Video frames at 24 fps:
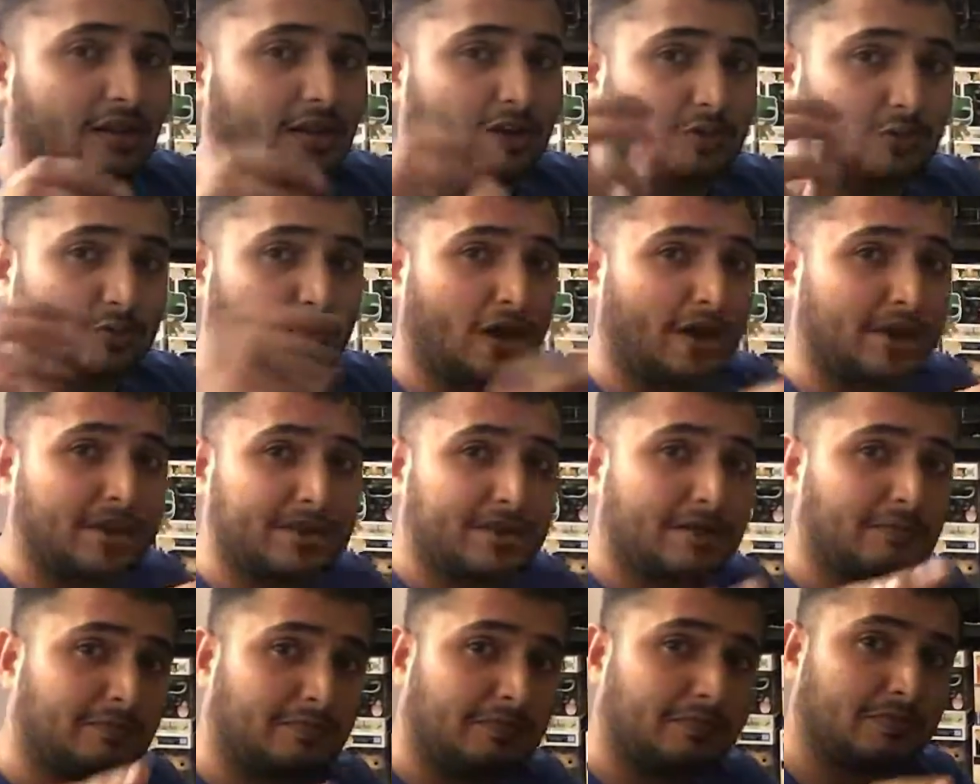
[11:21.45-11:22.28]

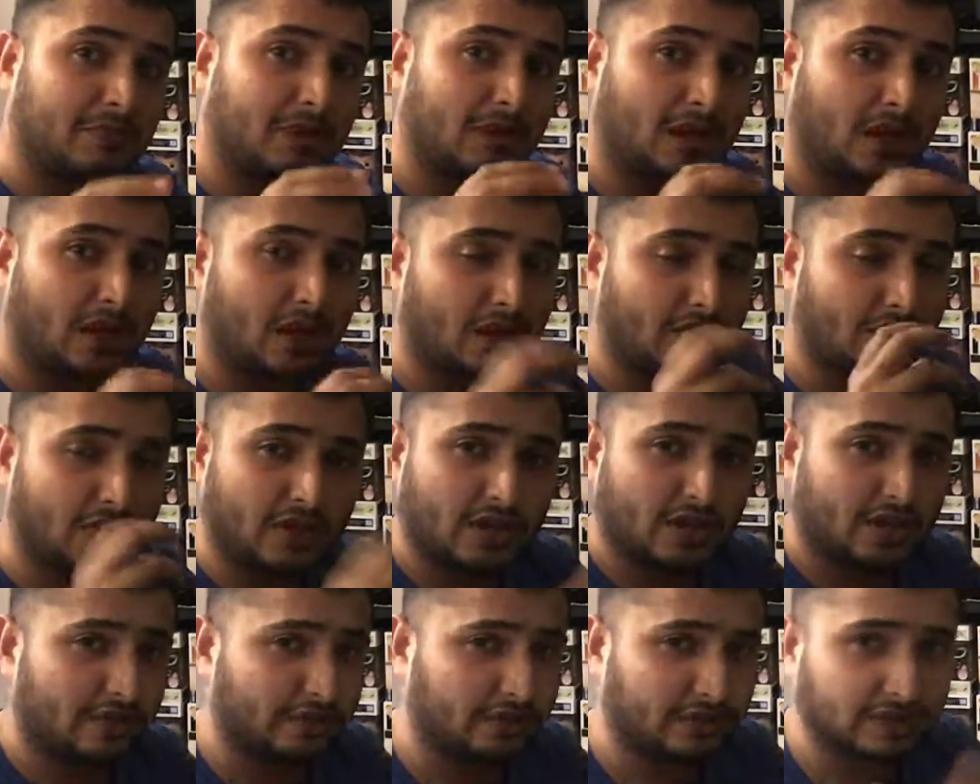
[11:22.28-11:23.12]
random
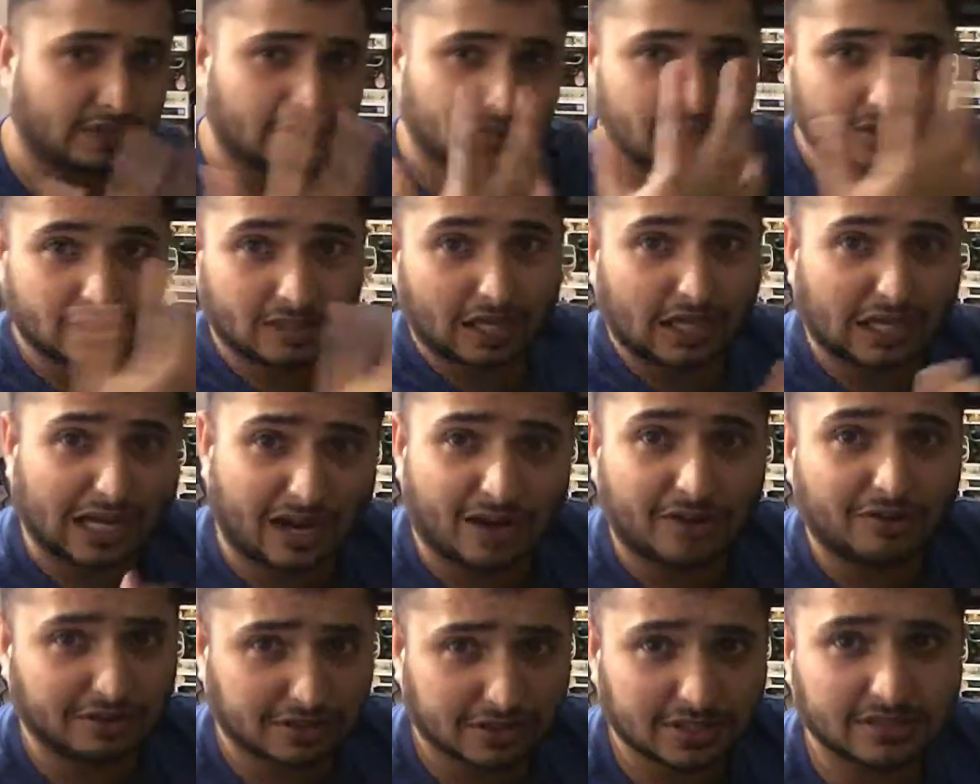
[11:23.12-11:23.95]
the
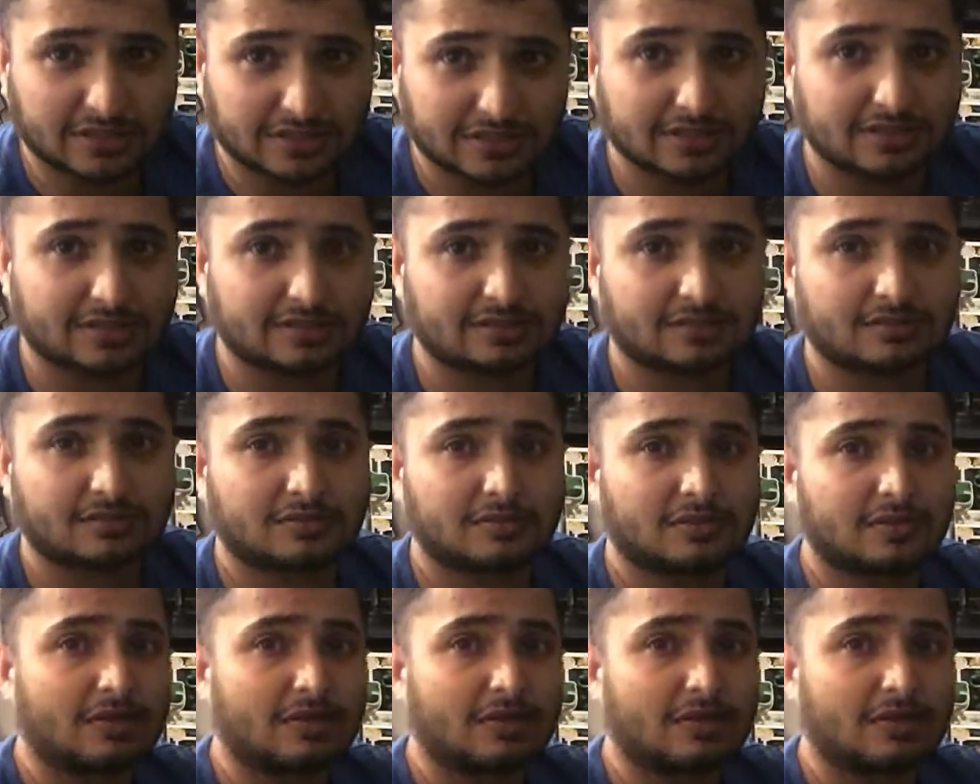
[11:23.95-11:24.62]
characters.